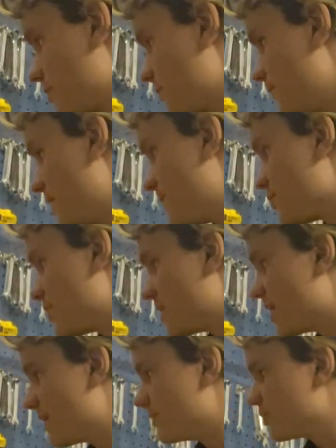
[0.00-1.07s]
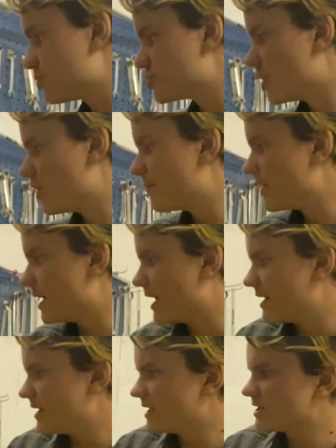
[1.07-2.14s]
paper that you have in your shop,
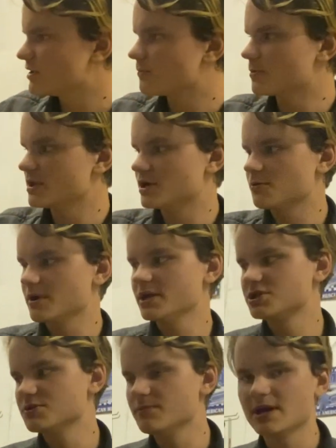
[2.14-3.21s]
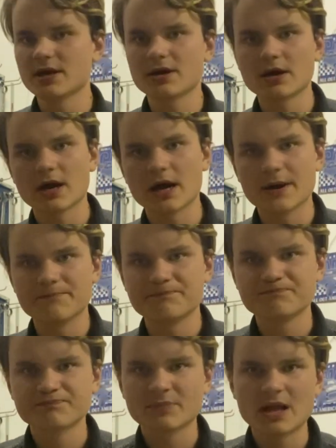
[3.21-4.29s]
and it's not really great to be
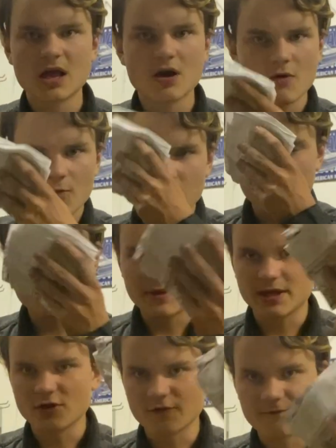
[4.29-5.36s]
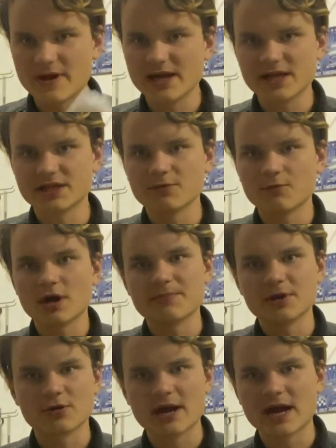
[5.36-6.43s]
wiping your face,
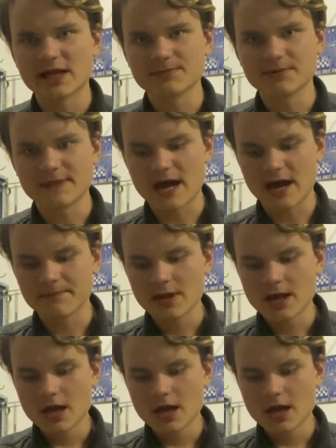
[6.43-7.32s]
wiping your hands with that.